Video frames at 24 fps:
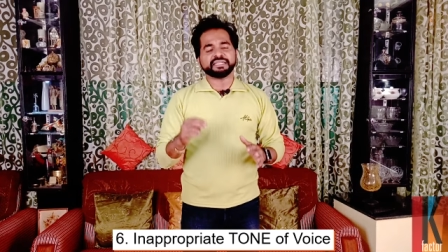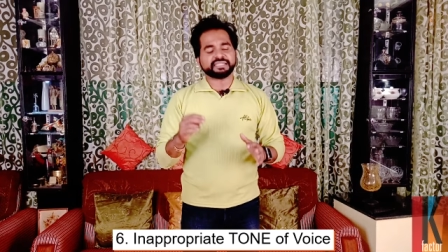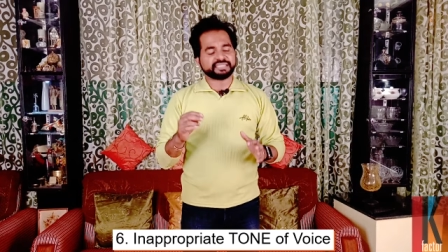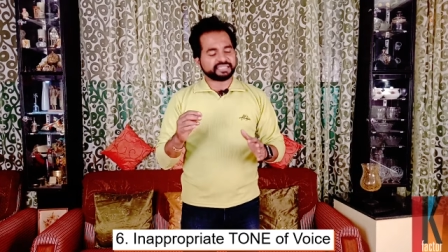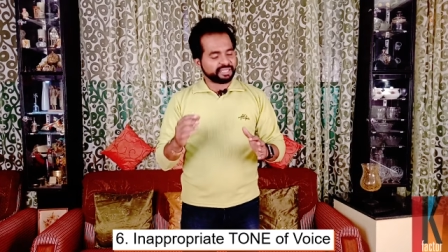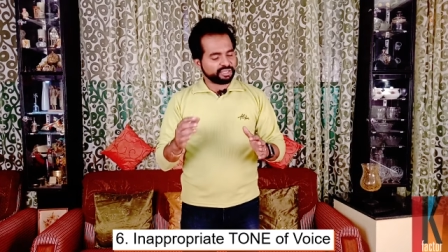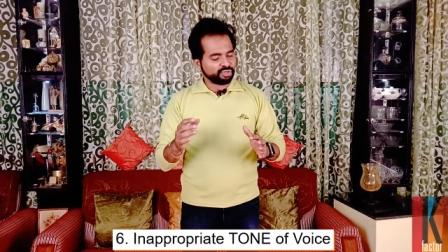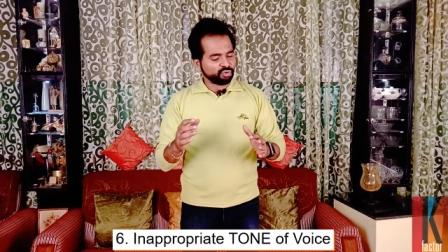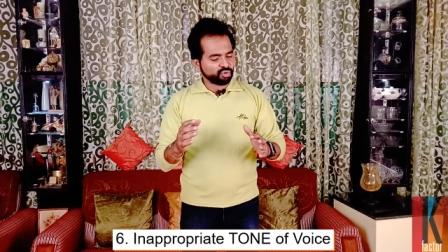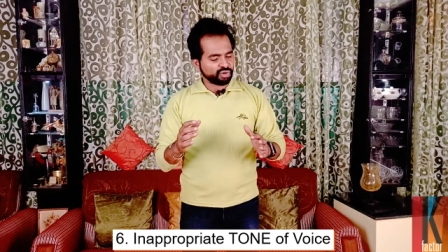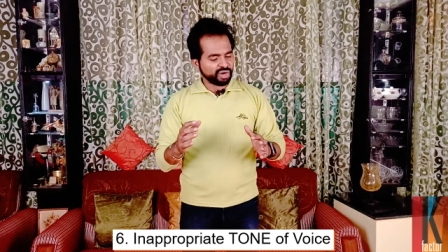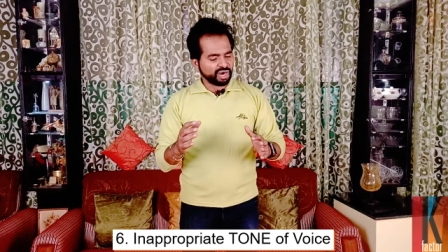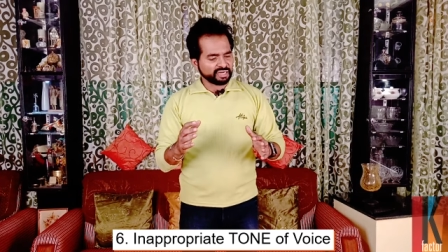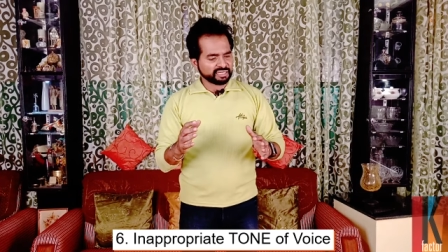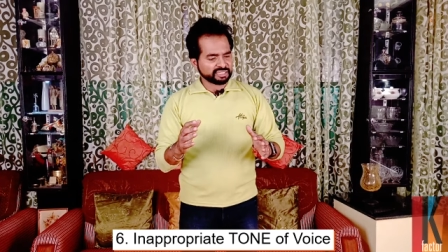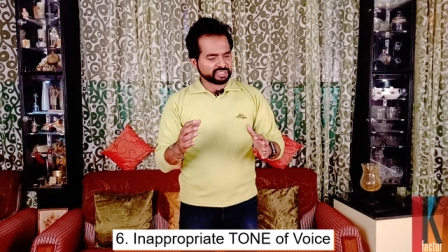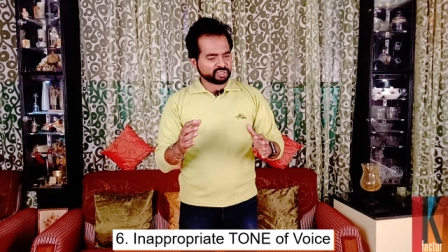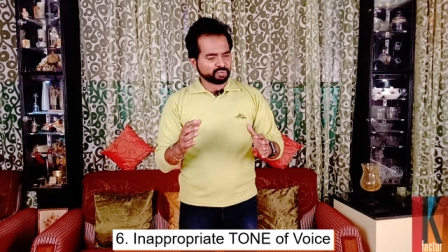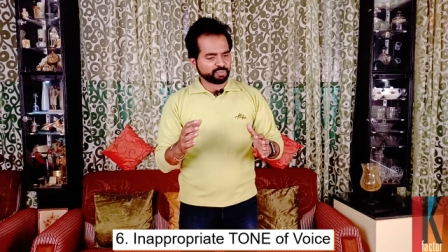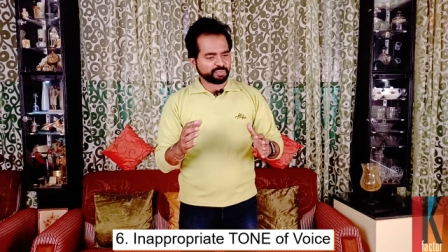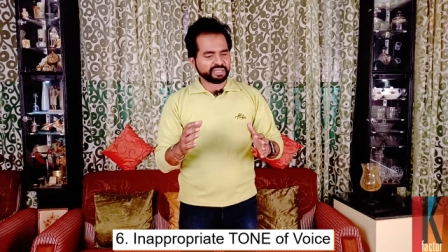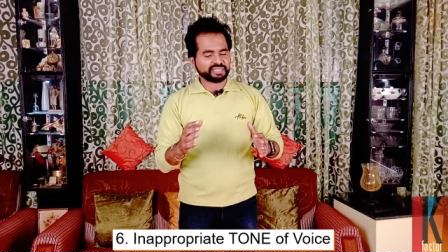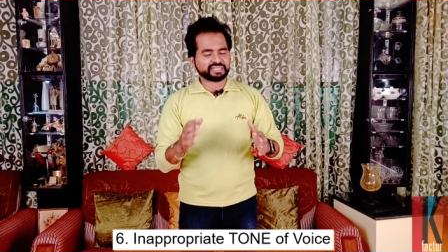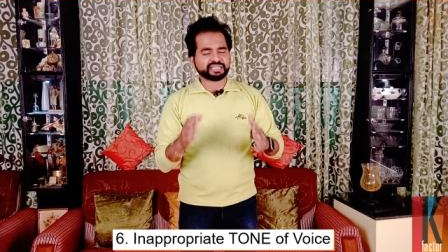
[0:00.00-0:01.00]
See, you can't
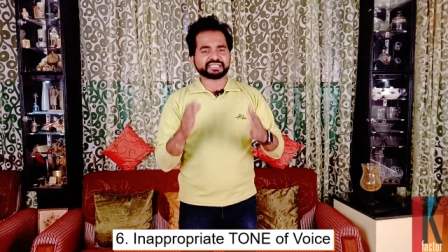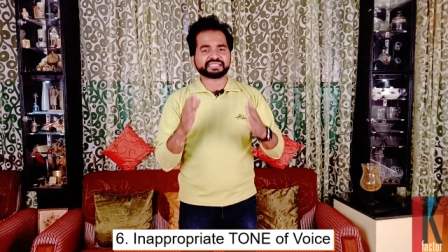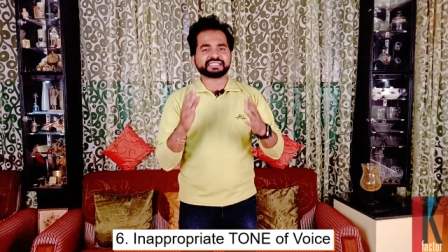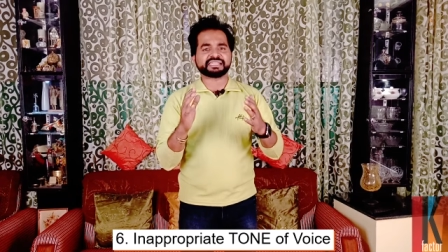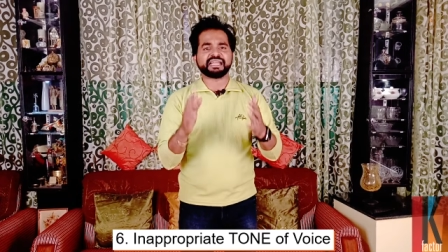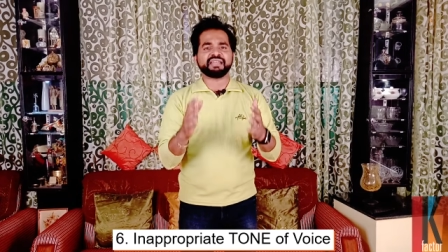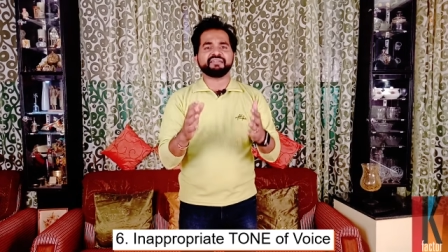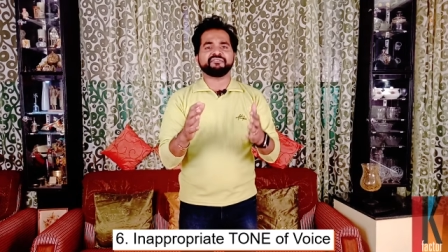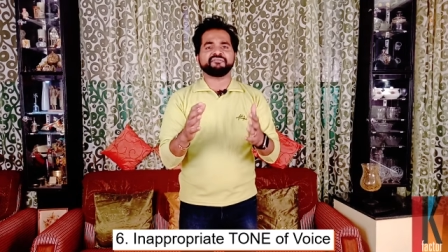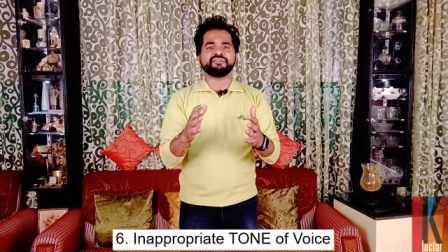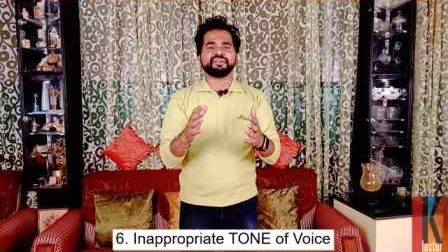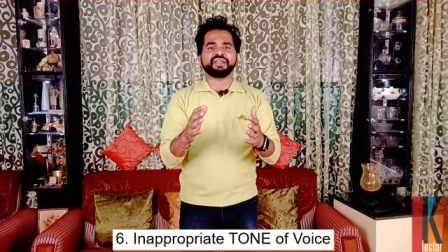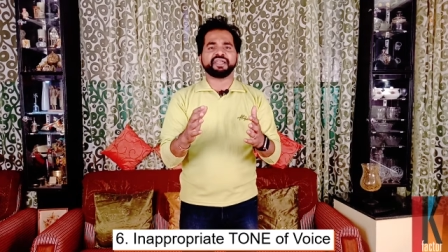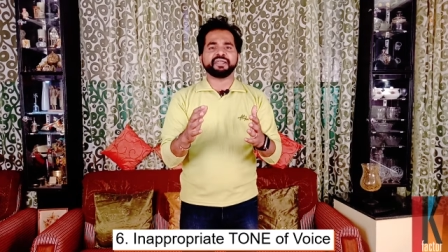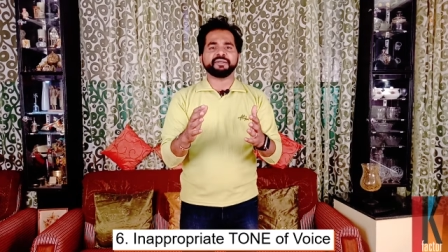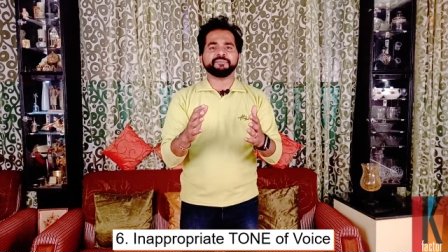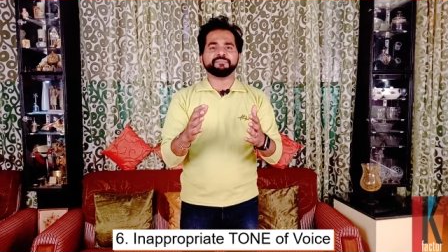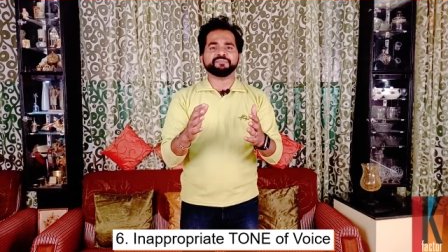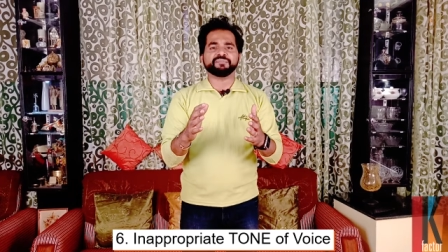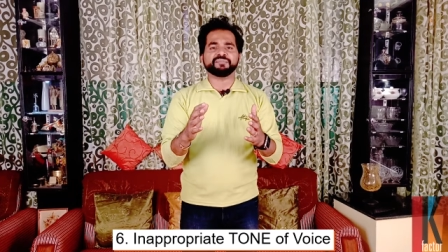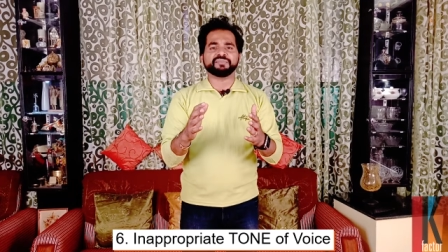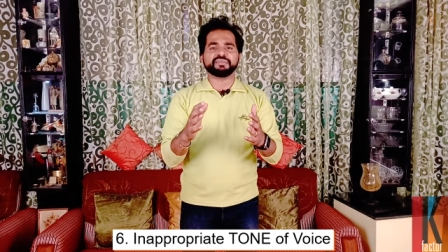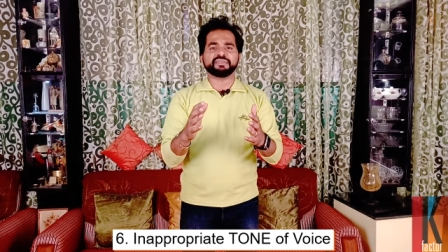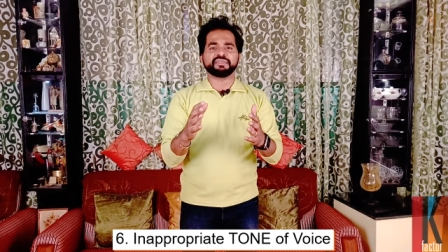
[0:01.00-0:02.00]
speak the same way,
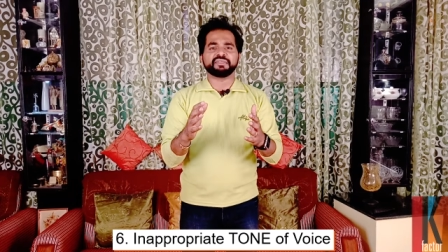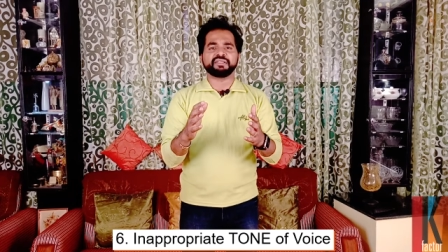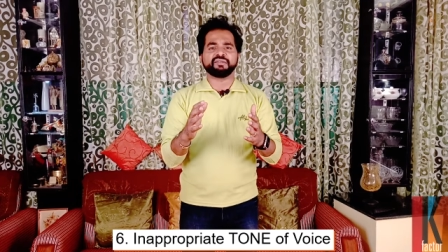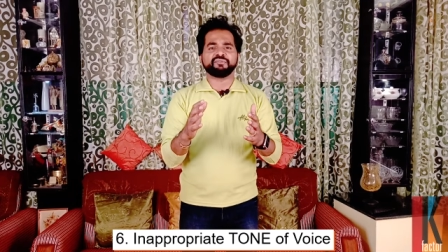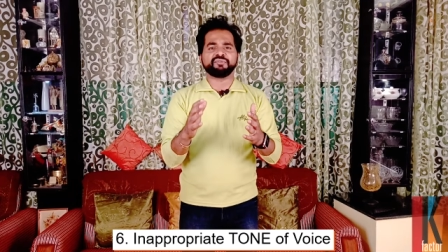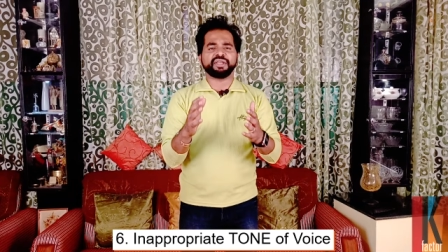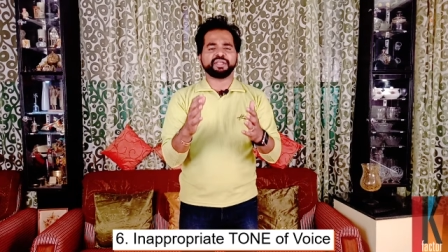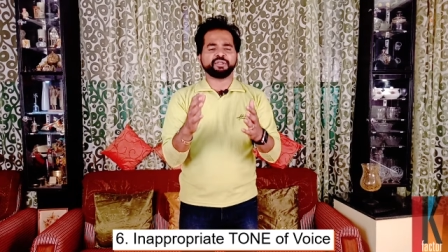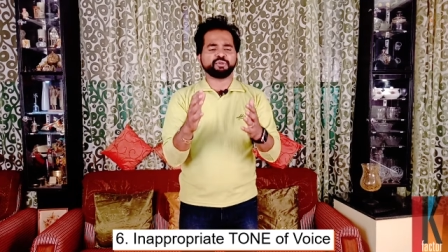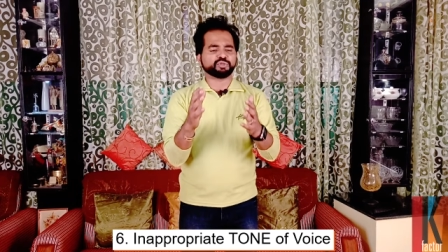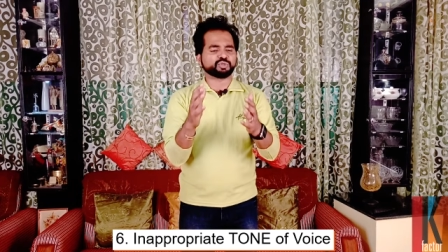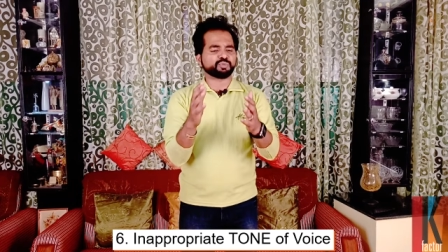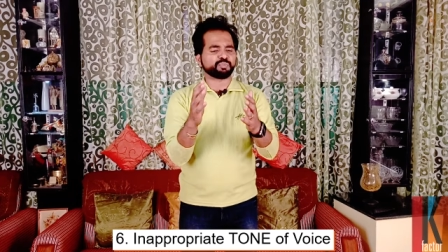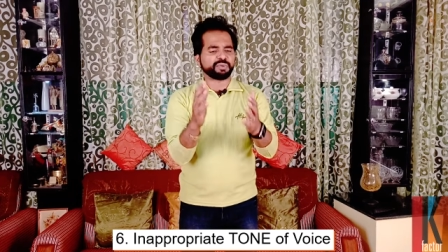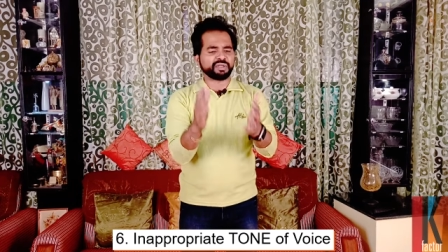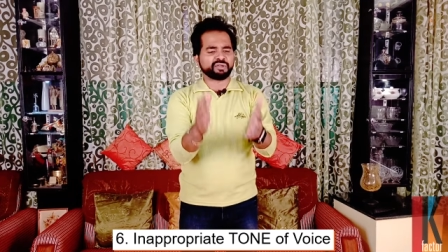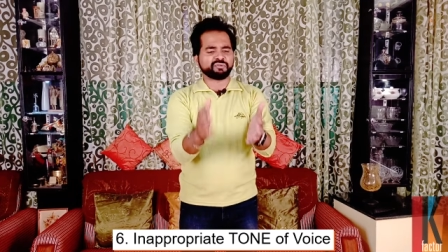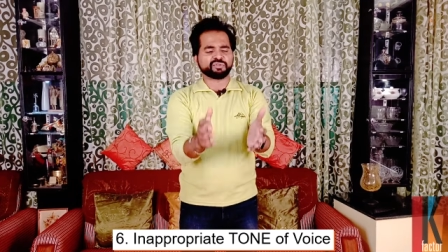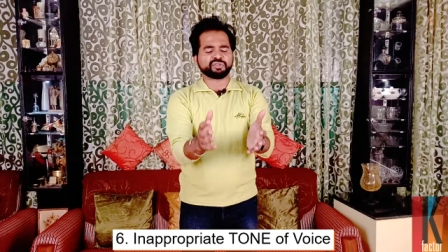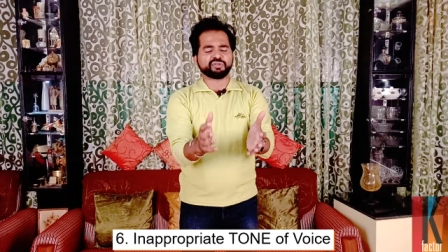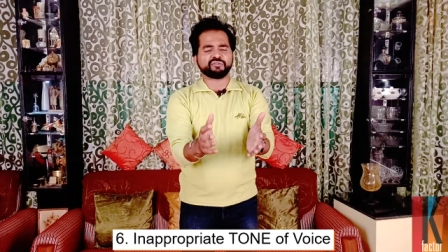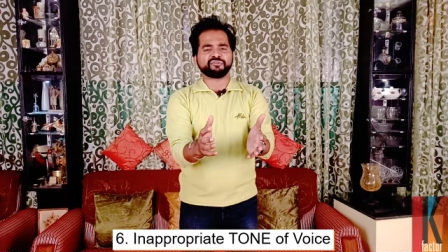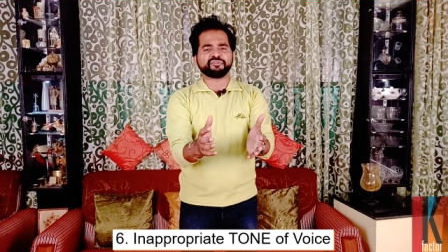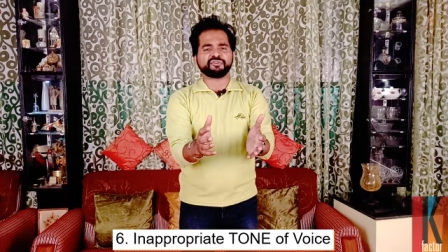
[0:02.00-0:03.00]
the way you
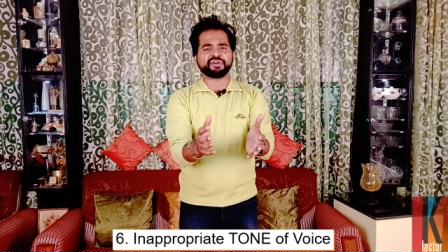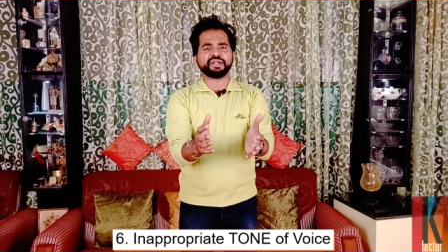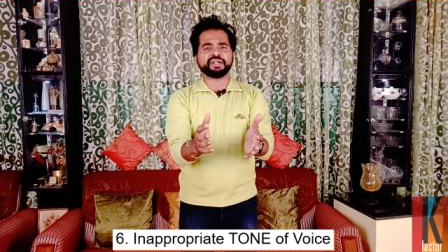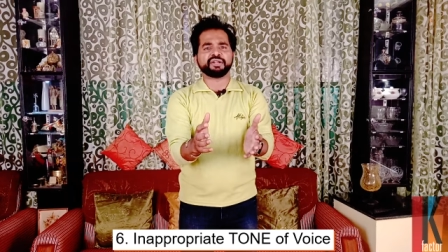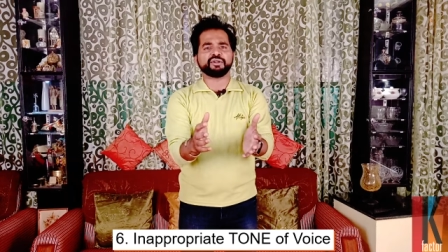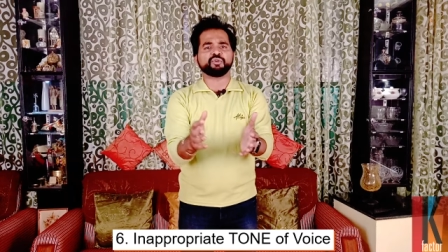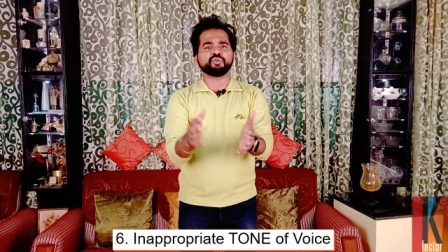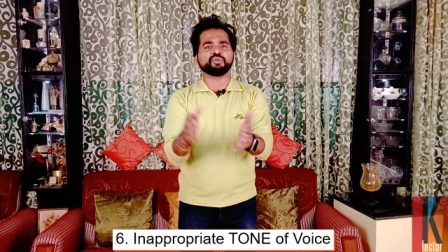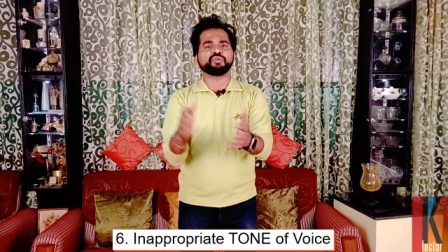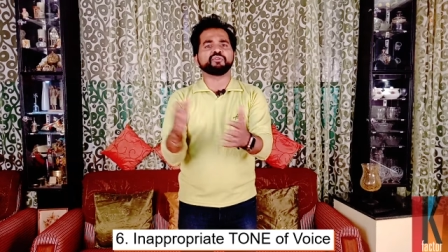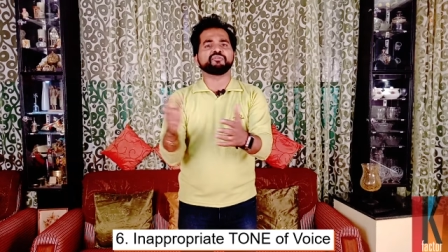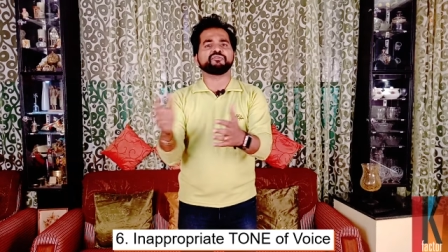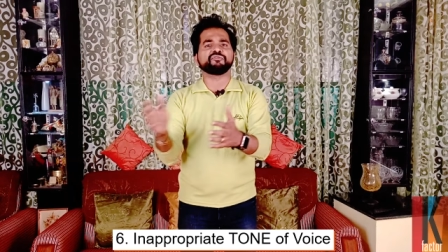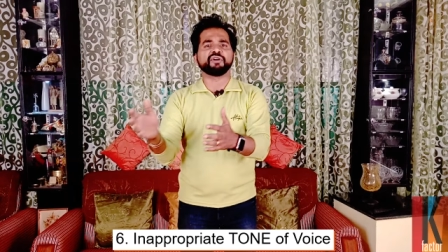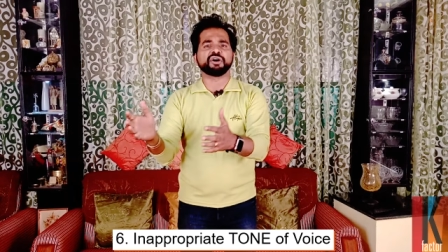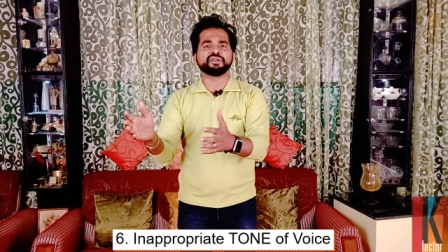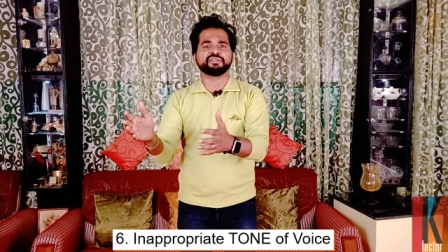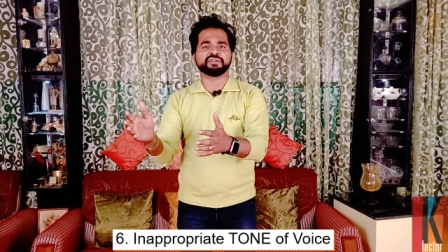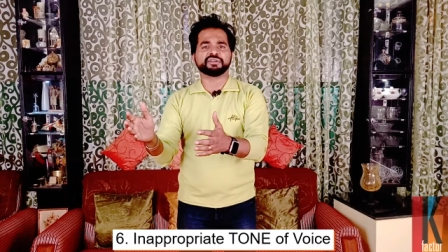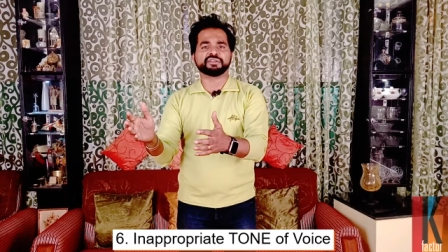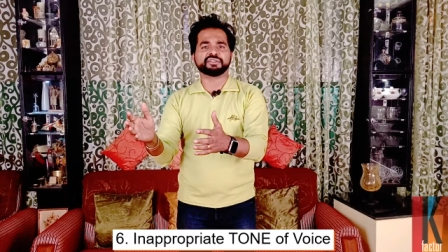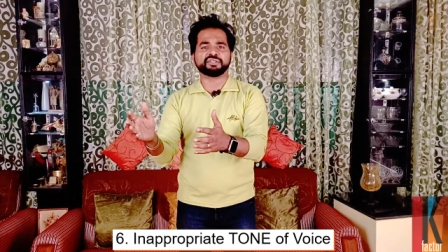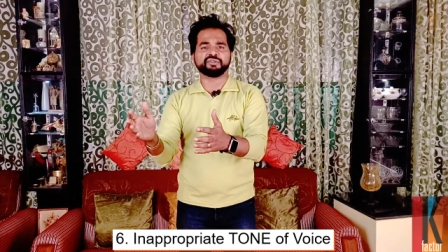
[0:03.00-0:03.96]
speak with your friend to your father.